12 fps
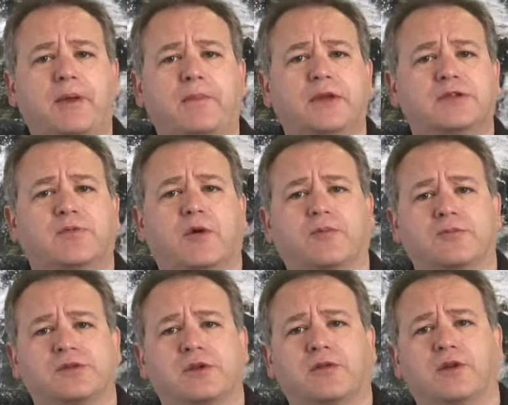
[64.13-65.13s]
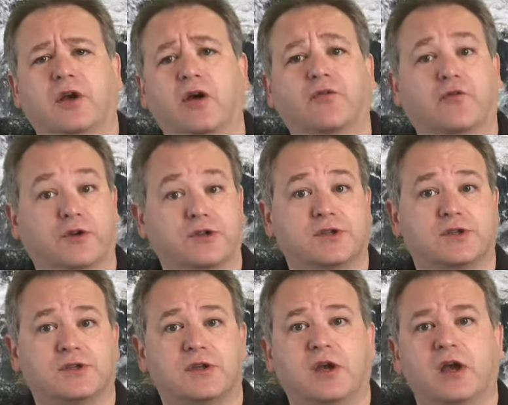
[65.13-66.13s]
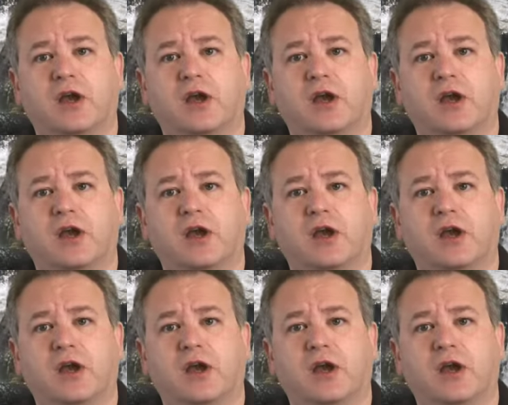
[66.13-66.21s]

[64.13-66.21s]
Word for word: BP's problems in the Gulf, for instance,